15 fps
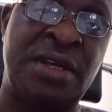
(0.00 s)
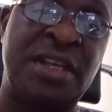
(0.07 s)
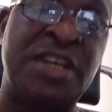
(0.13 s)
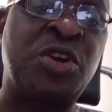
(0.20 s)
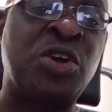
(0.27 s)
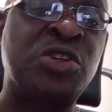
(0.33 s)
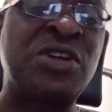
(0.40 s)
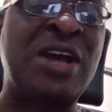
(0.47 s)

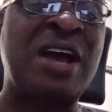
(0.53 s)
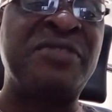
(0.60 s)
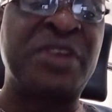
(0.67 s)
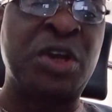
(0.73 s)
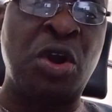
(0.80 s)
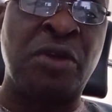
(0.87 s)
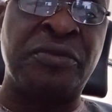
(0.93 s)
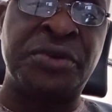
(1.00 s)
It doesn't have
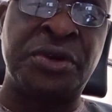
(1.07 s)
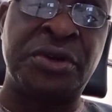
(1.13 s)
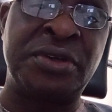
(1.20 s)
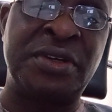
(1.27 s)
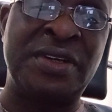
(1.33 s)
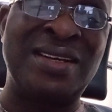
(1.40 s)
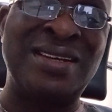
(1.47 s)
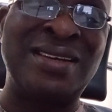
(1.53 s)
a governor.
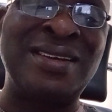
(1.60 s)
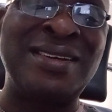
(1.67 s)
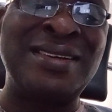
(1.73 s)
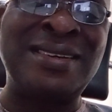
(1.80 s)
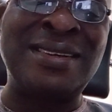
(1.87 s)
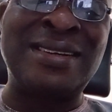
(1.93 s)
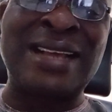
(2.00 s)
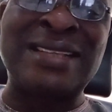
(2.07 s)

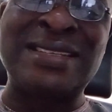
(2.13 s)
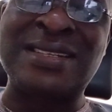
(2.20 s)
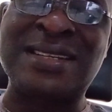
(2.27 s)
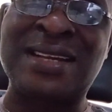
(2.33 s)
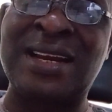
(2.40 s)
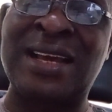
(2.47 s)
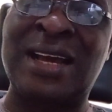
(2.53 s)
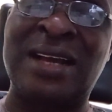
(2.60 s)
That is
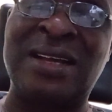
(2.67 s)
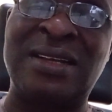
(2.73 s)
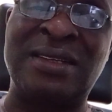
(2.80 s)
clear.